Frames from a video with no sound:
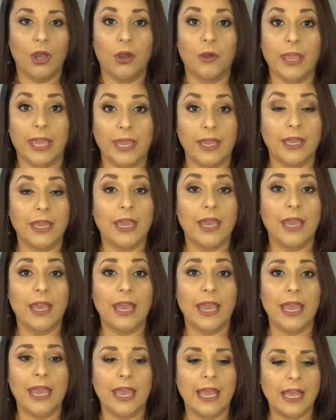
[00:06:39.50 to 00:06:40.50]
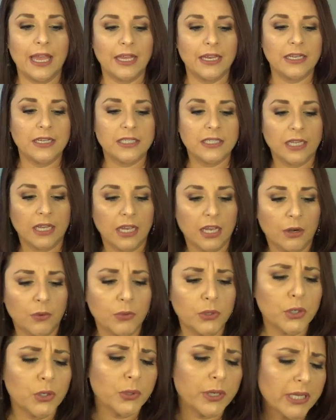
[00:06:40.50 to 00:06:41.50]
Okay, and
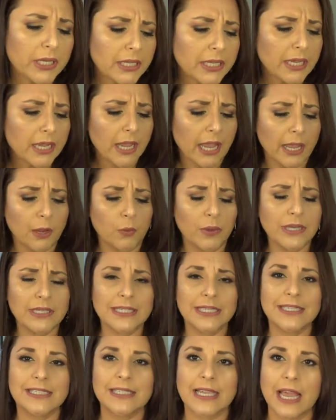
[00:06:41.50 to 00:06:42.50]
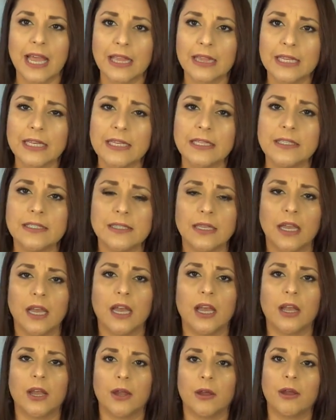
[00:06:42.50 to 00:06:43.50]
real quickly, I went to Sally's.
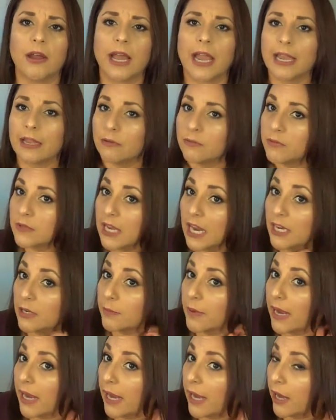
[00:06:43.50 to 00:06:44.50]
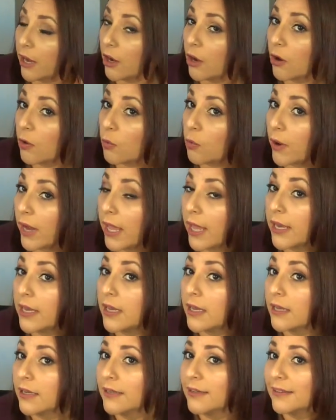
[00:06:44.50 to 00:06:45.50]
I dyed my hair
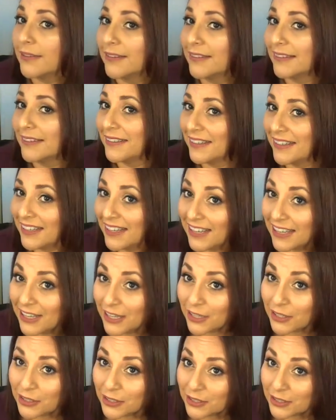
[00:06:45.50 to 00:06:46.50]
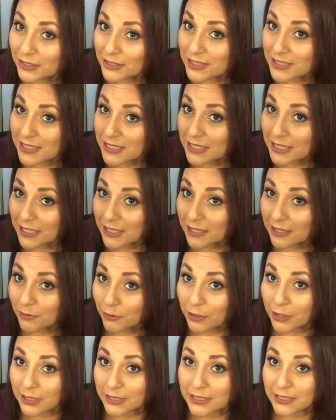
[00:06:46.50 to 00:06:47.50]
red. You could see it,
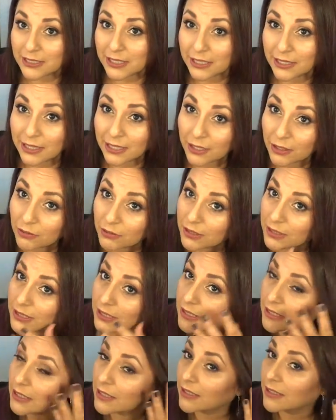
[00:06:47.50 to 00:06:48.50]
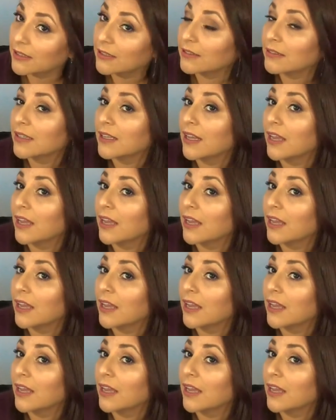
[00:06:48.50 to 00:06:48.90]
or at least I think you could see it.